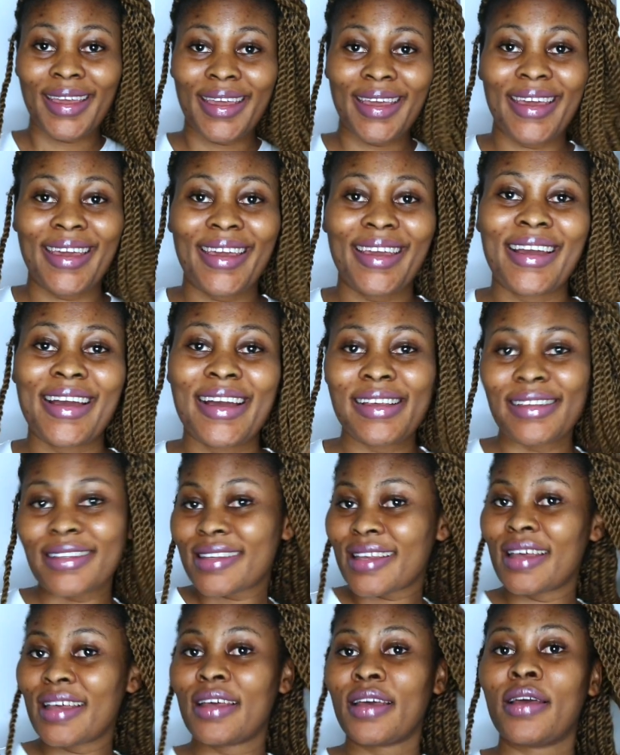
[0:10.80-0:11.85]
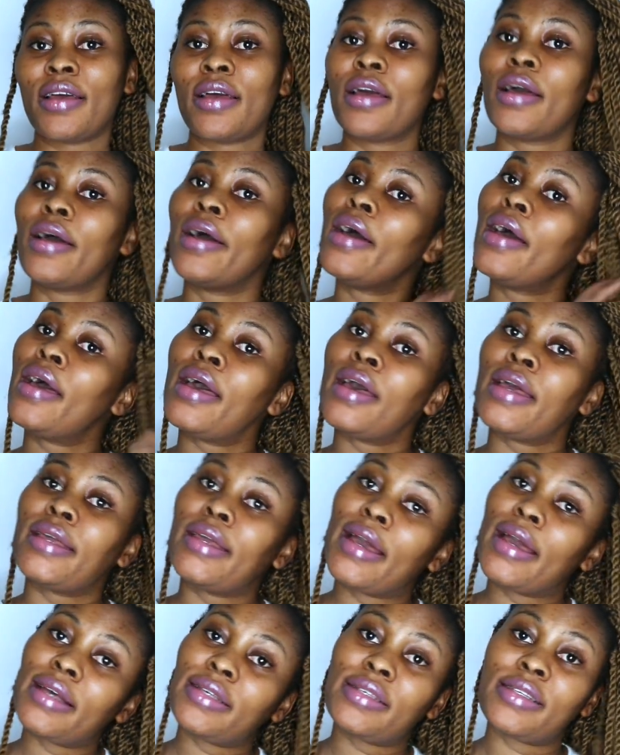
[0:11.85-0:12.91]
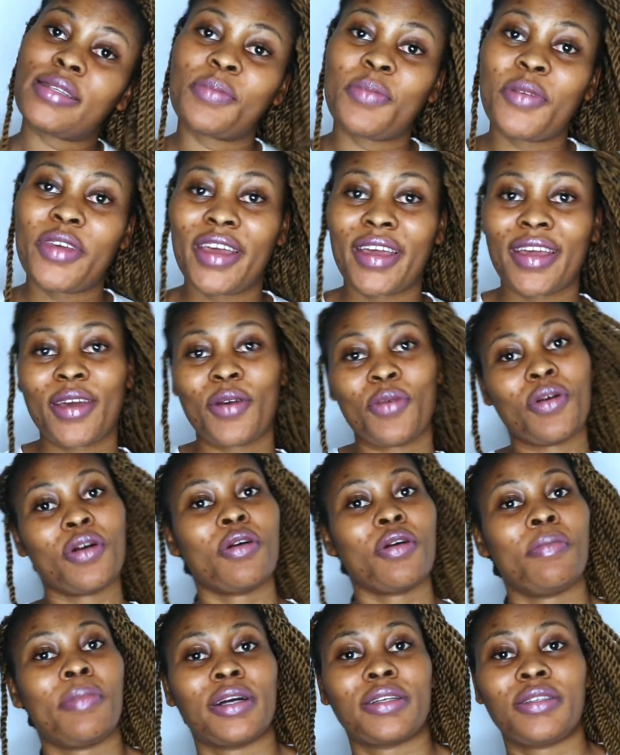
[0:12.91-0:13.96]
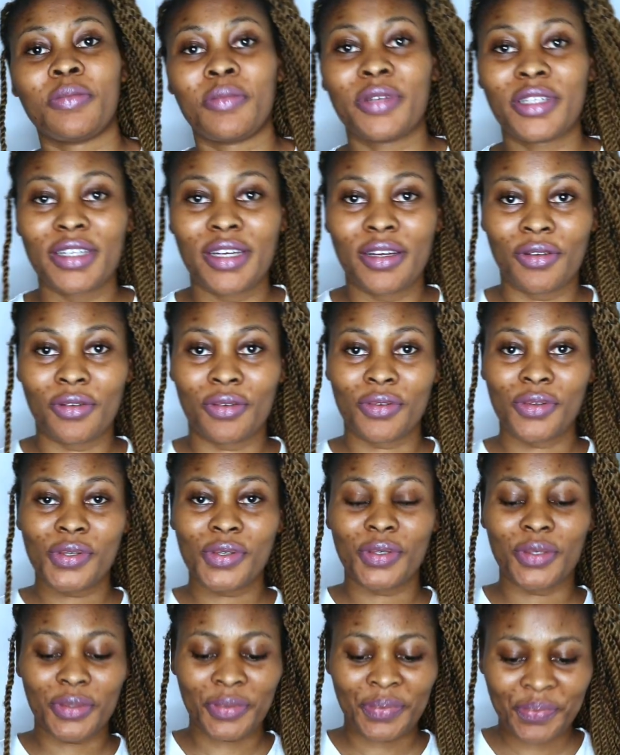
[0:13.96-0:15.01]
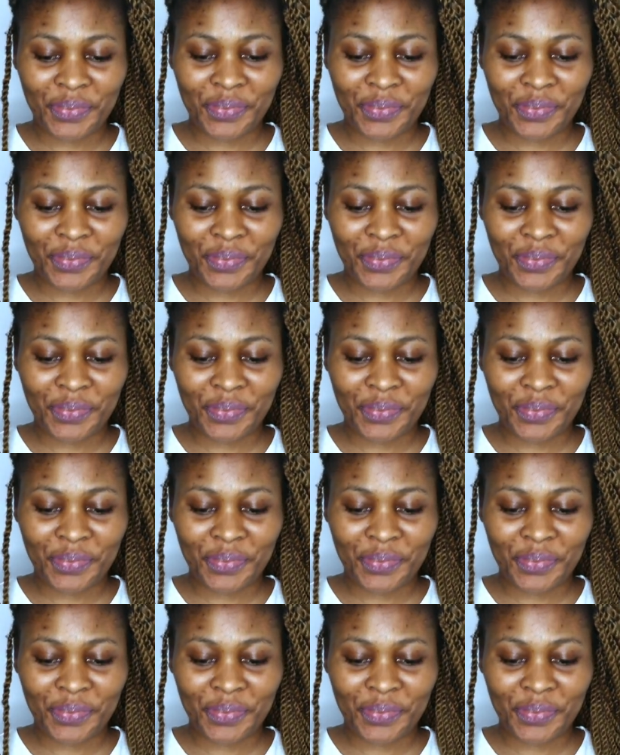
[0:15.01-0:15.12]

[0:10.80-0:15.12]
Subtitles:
Hey guys, yes, it's me again. Welcome back to my channel. So